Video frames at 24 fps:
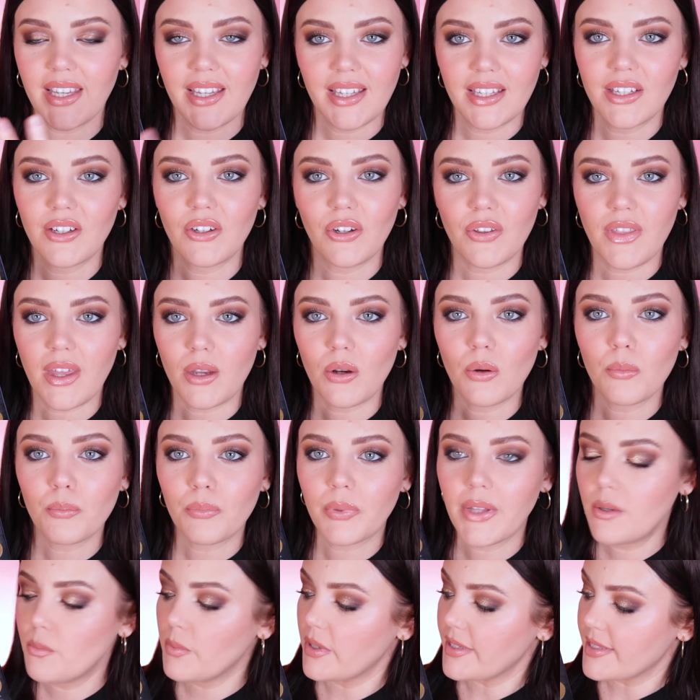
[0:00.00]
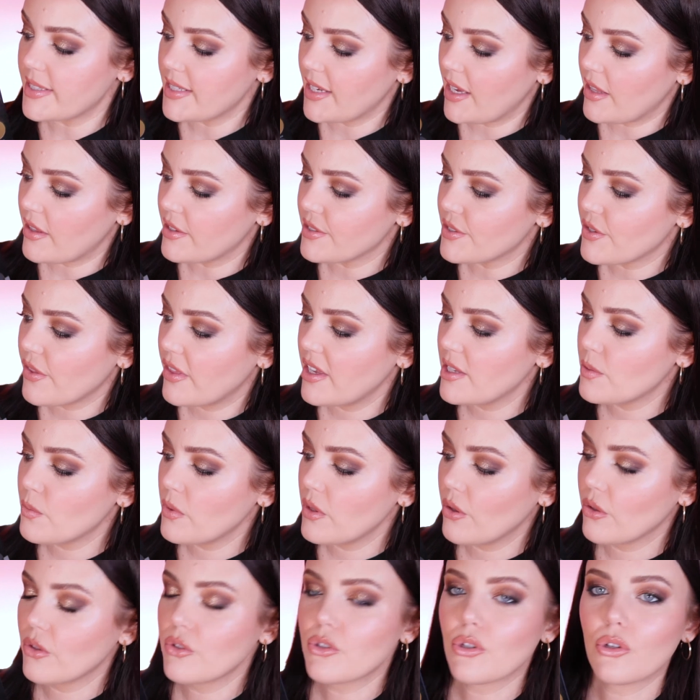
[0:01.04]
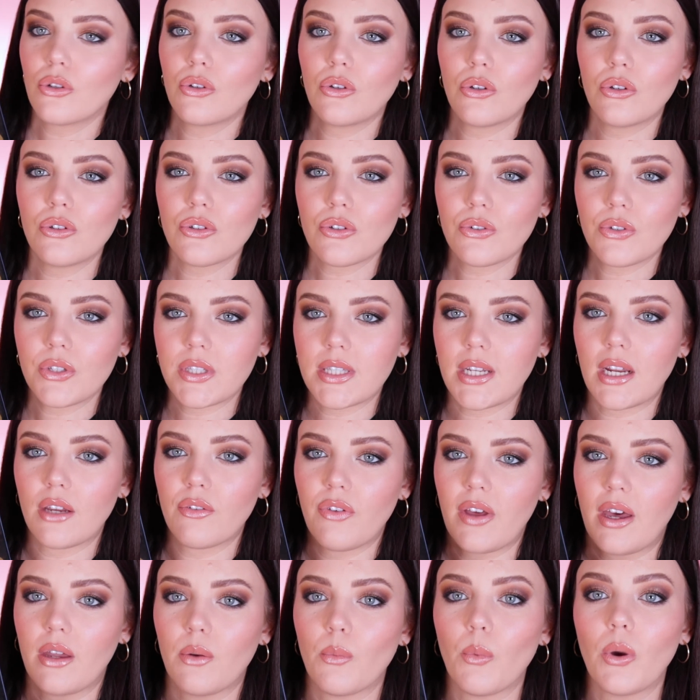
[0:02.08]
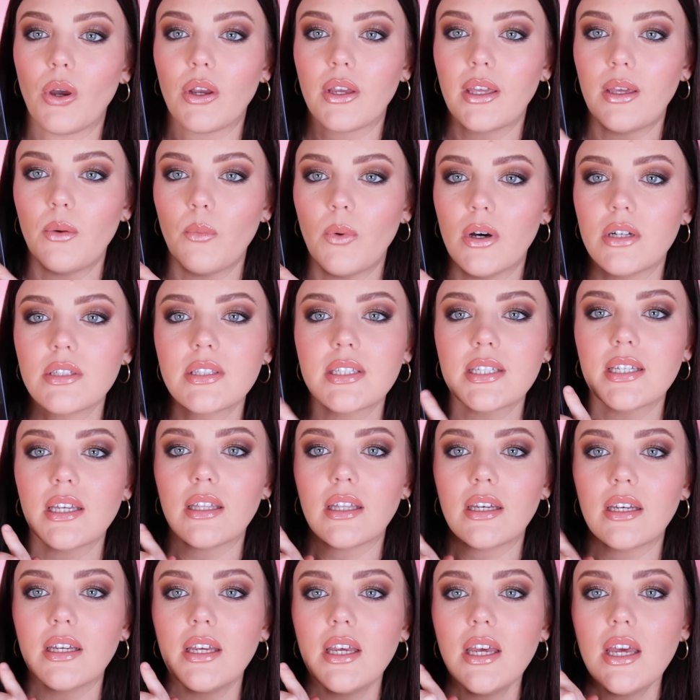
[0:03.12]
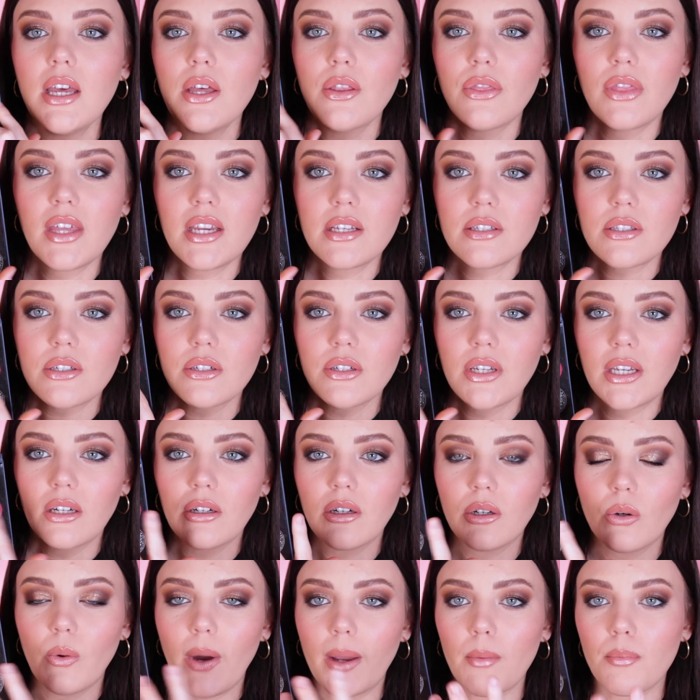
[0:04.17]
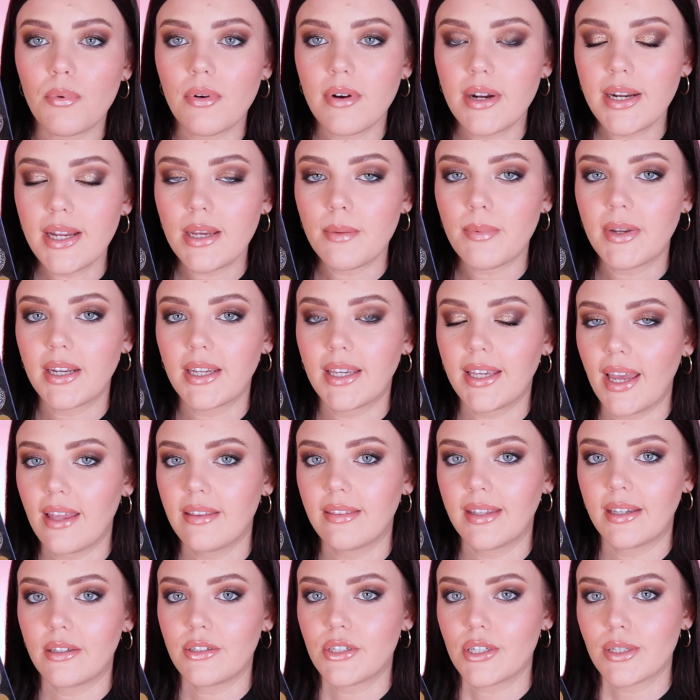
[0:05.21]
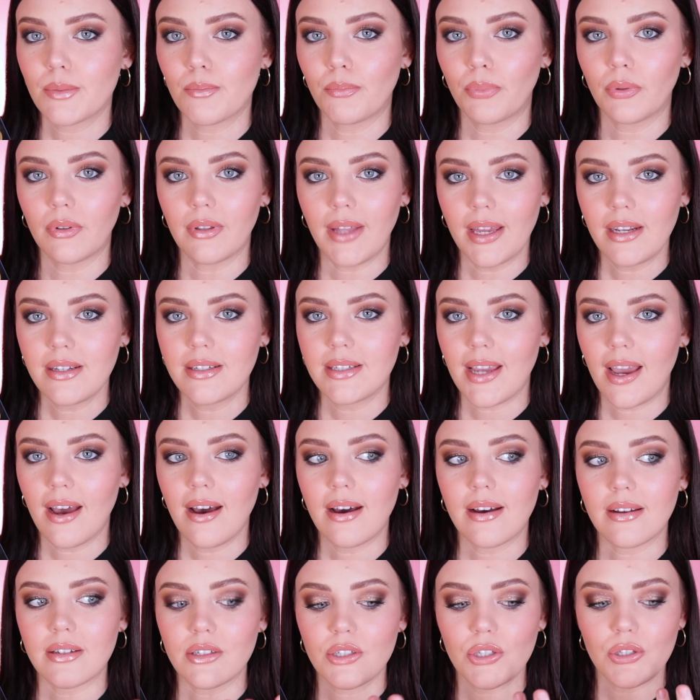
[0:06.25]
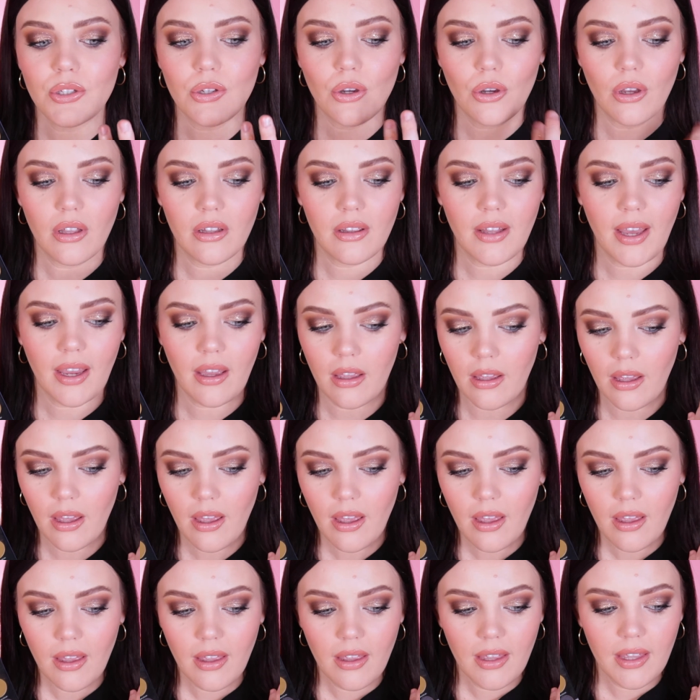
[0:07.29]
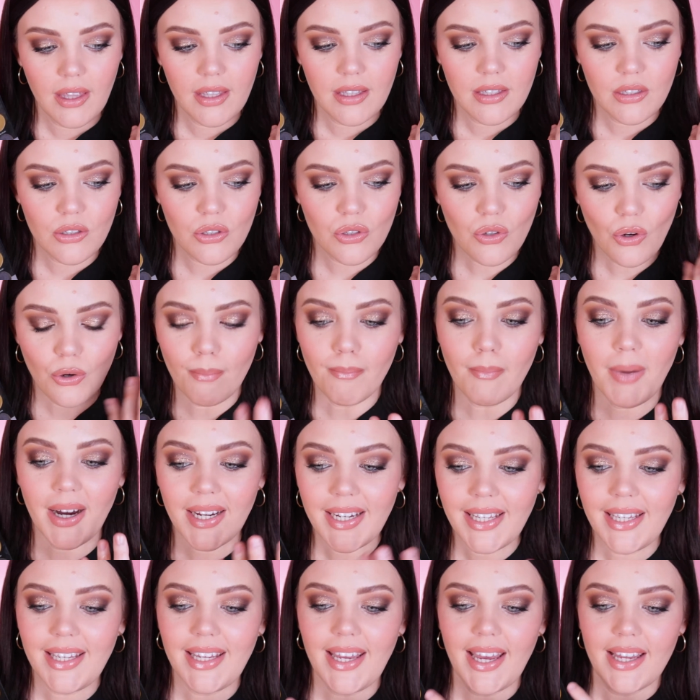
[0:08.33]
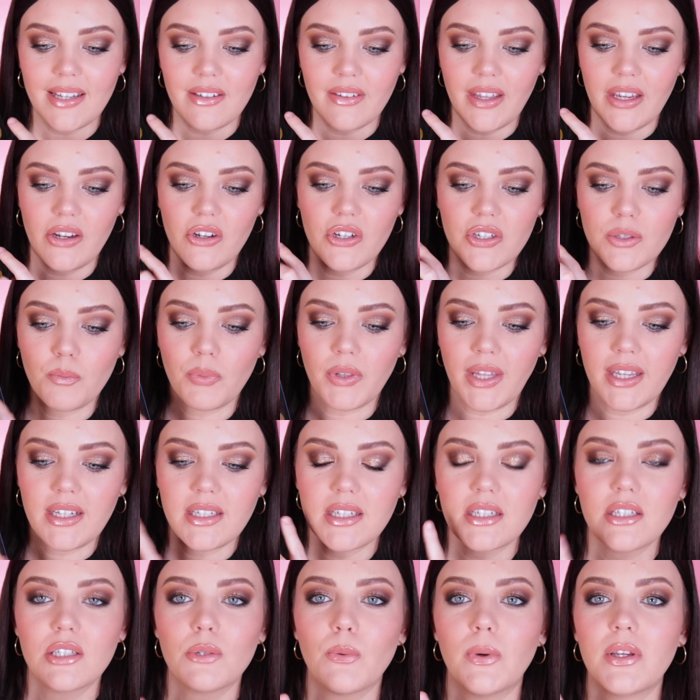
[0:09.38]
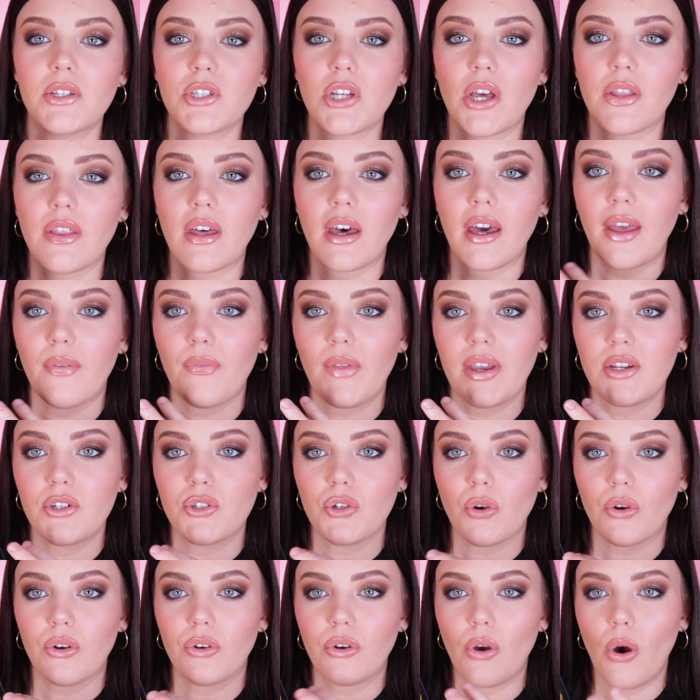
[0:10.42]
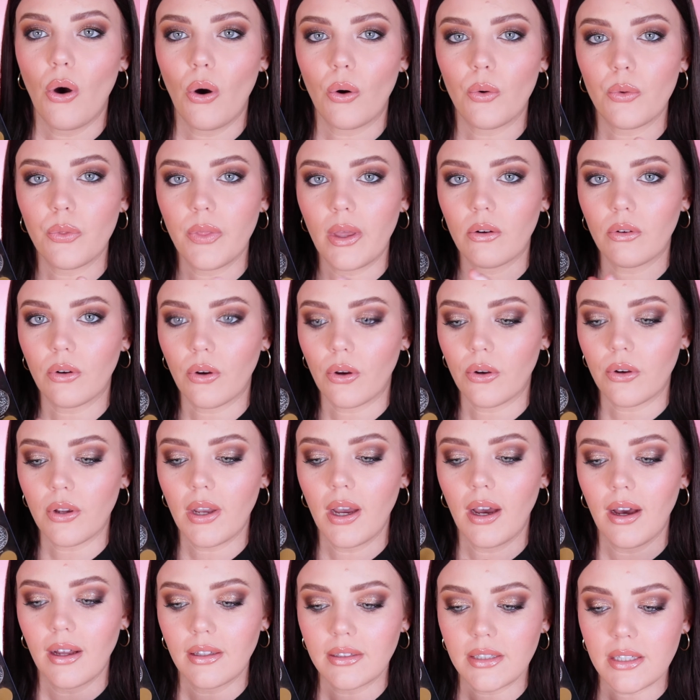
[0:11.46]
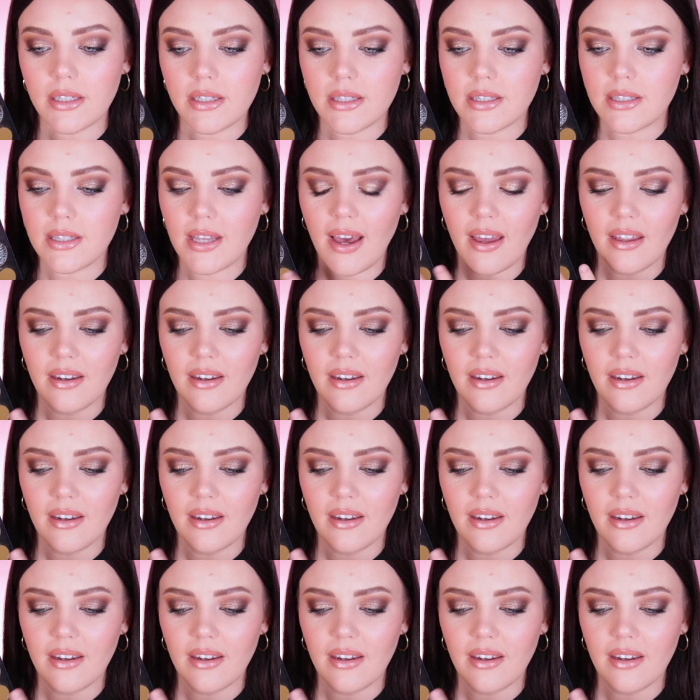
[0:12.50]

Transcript: I don't know, they don't blend well together. So these were the only two neutrals that I found working well together. These two here are quite pretty, but again, they just blend out so, like so muddy, and they just blend into each other and they don't hold their own colors.